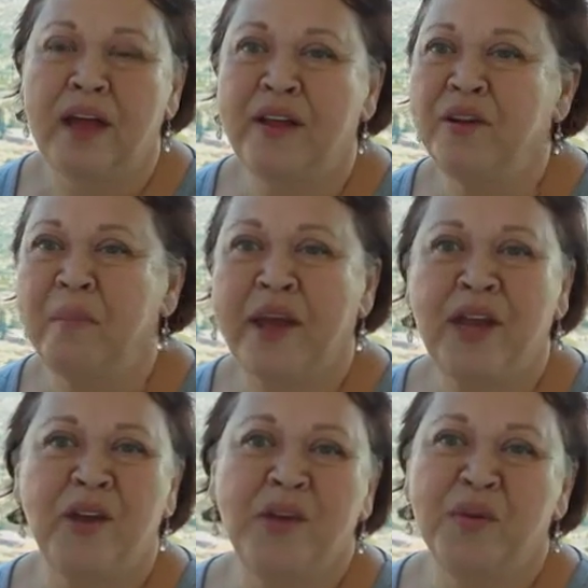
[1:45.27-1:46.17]
and you're
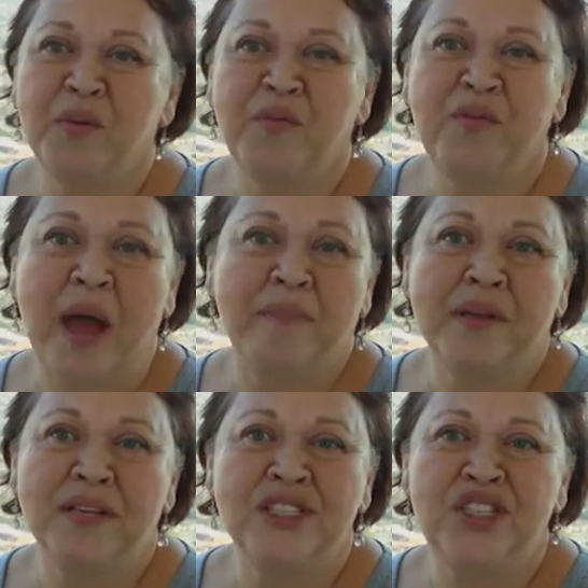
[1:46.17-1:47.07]
making
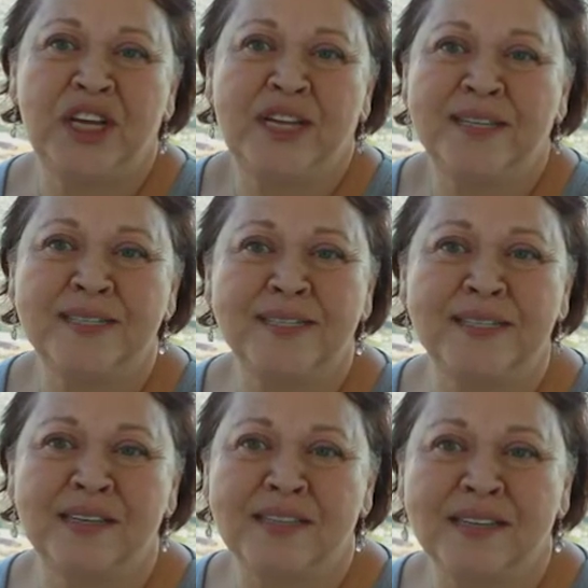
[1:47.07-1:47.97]
fabulous genius
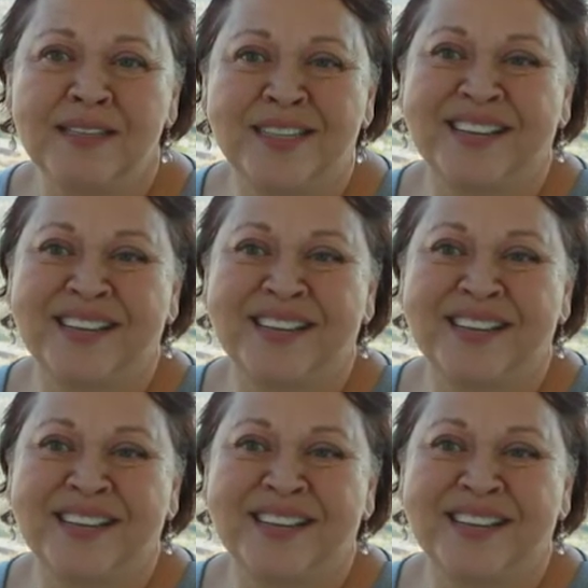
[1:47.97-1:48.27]
decisions.